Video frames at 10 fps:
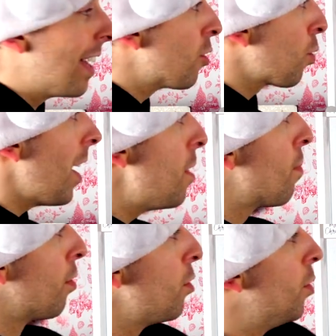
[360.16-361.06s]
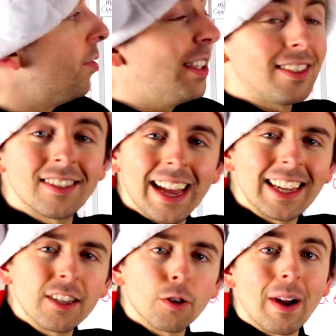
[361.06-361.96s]
and try to prove this
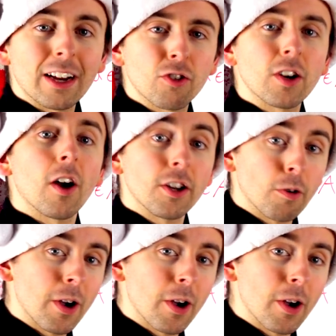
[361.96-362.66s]
second direction on your